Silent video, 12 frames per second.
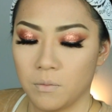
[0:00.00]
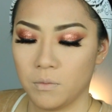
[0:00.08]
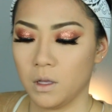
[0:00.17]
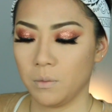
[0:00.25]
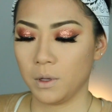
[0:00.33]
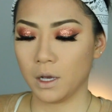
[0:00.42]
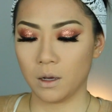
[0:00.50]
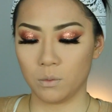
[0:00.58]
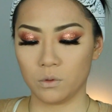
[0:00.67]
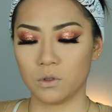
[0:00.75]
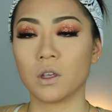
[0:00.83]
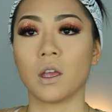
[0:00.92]
maybe I
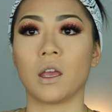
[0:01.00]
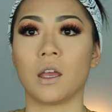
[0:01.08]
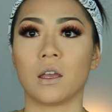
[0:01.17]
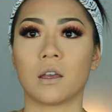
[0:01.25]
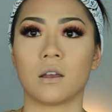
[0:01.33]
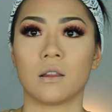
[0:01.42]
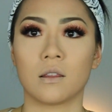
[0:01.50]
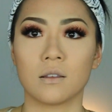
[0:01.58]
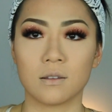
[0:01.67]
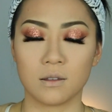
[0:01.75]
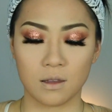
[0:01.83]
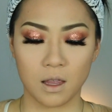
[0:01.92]
will take the
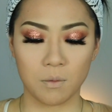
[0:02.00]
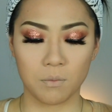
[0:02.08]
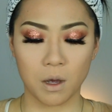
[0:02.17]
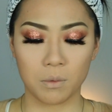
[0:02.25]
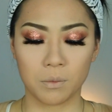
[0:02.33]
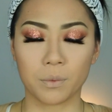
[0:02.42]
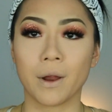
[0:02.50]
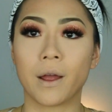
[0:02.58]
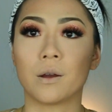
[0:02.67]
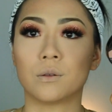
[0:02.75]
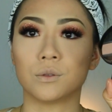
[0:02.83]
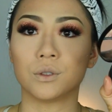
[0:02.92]
same Bobbi
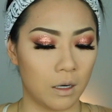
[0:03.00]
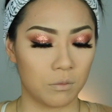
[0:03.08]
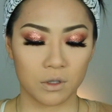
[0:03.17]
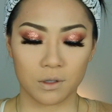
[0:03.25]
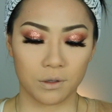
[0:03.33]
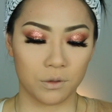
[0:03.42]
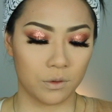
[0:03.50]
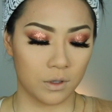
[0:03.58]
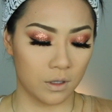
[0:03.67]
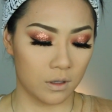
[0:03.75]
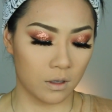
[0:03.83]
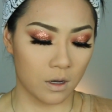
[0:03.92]
Brown, and I'm just gonna use
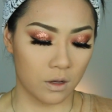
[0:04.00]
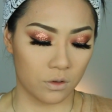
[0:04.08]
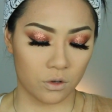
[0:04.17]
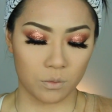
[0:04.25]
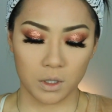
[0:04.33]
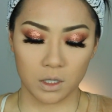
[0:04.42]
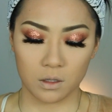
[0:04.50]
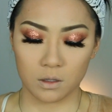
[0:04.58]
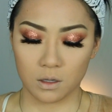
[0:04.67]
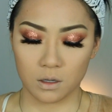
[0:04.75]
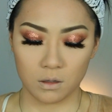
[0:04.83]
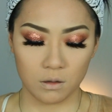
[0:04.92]
this to contour because
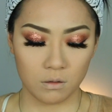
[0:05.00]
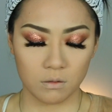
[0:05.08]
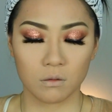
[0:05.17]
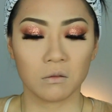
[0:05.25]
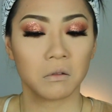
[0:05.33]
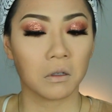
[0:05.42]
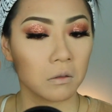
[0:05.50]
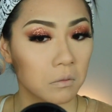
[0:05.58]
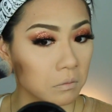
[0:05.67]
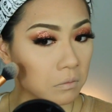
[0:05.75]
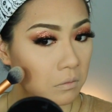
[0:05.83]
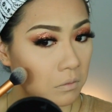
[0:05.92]

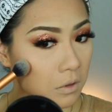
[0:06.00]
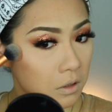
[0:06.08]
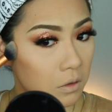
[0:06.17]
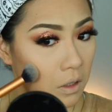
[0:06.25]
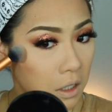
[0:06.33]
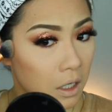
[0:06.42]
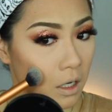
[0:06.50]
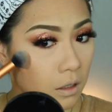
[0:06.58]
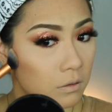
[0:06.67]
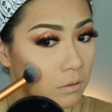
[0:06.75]
that's all I got.